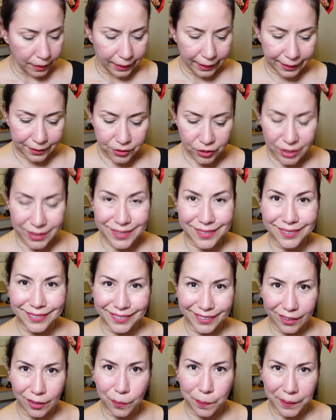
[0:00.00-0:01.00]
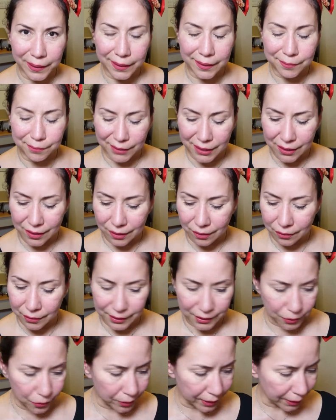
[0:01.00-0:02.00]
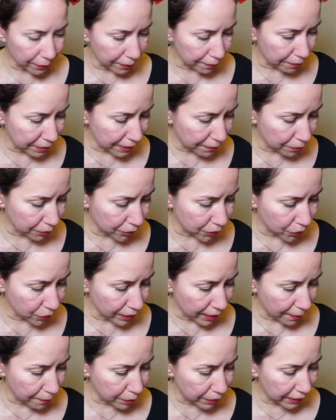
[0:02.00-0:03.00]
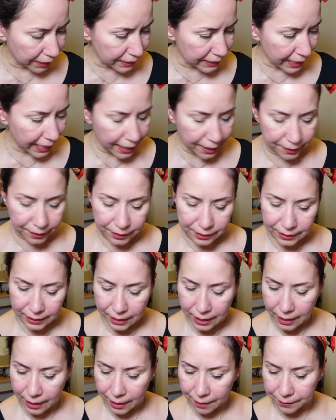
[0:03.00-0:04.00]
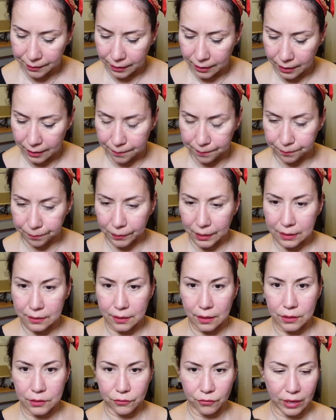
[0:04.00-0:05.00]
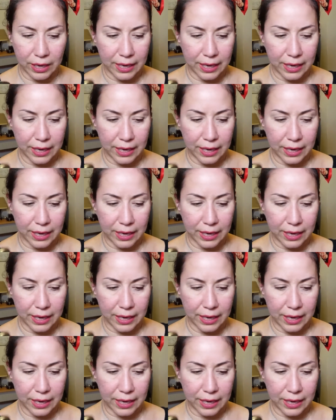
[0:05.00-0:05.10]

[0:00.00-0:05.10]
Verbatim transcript: It's just a little bit, you know, annoying when people do that. But this, high, this uh, um, um, sells for